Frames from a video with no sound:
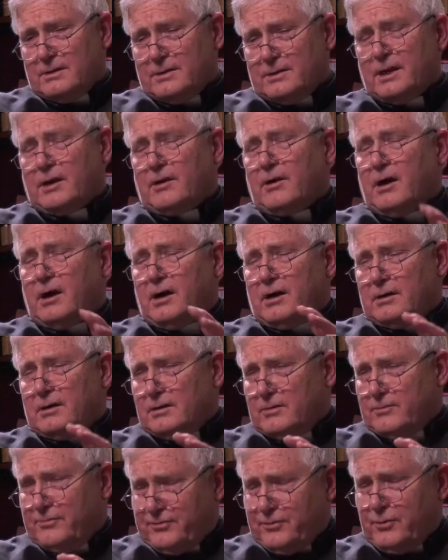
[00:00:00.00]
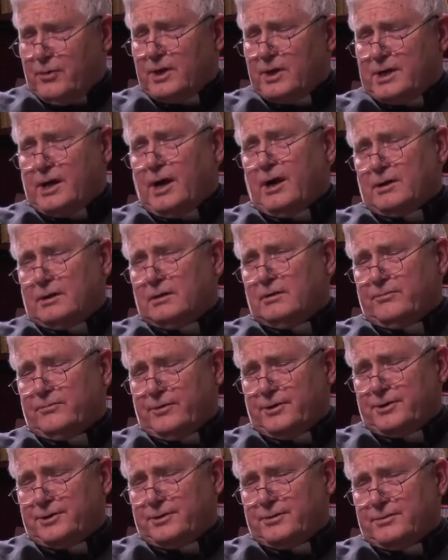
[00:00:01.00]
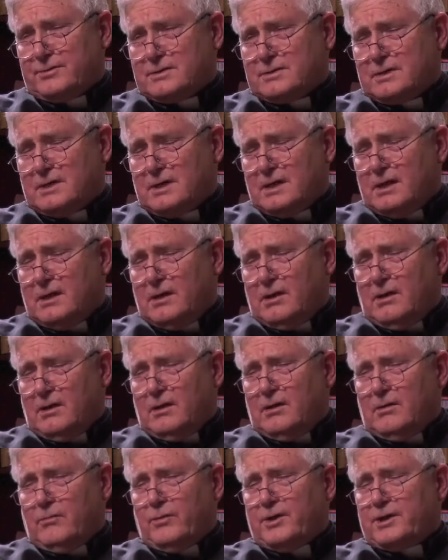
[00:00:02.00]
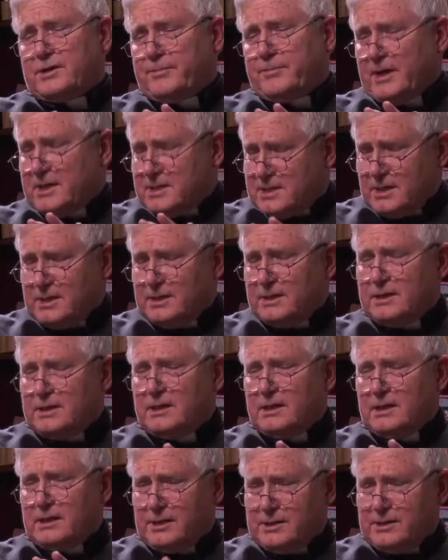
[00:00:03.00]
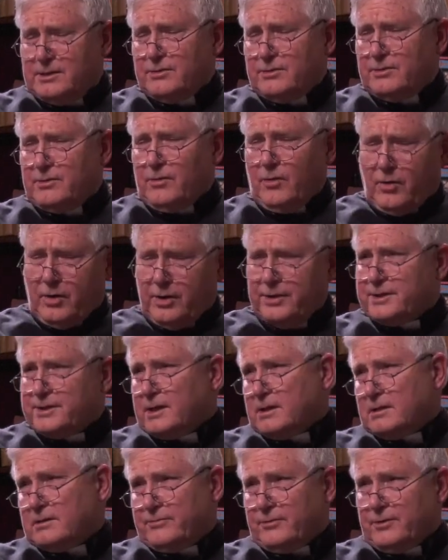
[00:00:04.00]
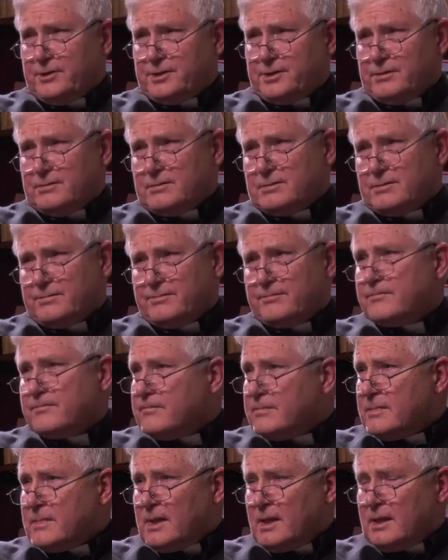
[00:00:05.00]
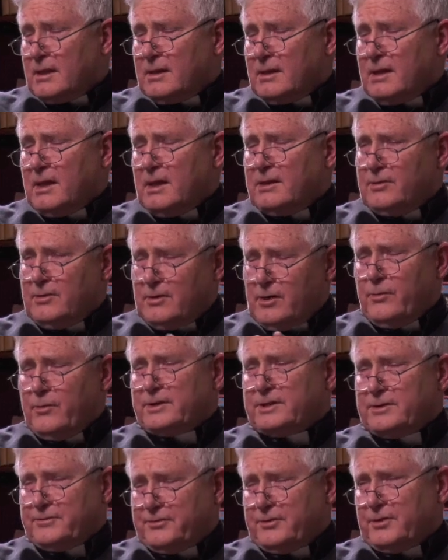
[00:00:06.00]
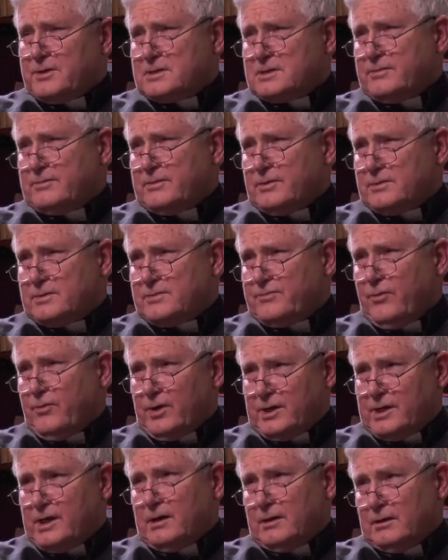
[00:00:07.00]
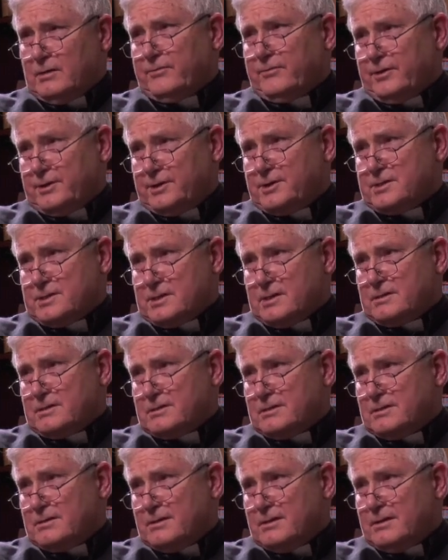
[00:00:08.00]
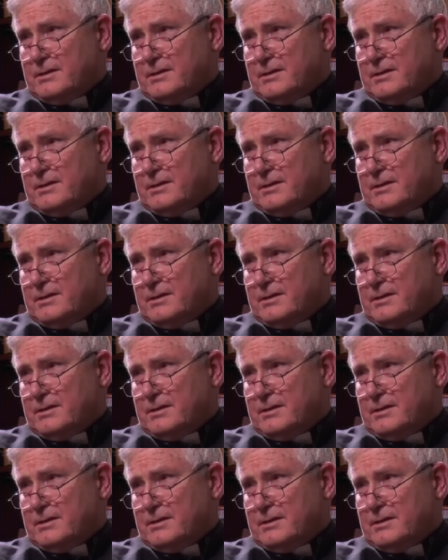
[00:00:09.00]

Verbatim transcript: There are four cardinal virtues, which basically include all the other virtues. And you know what the first of those four cardinal virtues is,